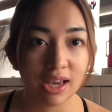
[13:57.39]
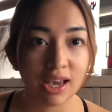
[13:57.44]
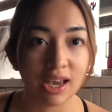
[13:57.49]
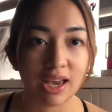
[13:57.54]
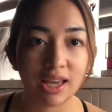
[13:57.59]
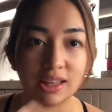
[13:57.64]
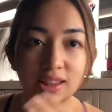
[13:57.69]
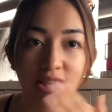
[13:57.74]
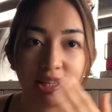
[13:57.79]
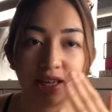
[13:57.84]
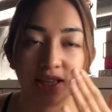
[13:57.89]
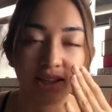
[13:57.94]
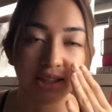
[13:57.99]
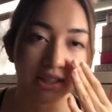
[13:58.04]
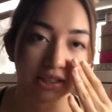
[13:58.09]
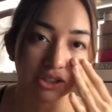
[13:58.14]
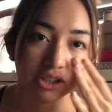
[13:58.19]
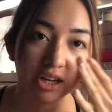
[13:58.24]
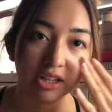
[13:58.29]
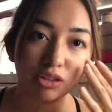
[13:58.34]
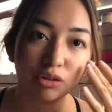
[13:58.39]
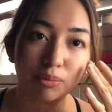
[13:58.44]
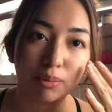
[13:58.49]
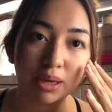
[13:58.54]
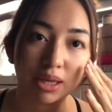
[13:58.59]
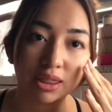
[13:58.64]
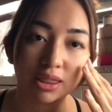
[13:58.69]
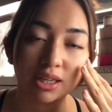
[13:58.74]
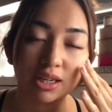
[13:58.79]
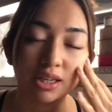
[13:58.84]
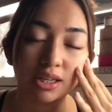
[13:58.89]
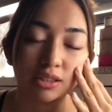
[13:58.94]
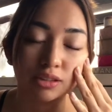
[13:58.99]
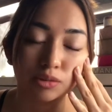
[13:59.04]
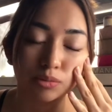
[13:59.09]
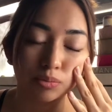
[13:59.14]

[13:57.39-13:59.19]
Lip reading: and then they try to make their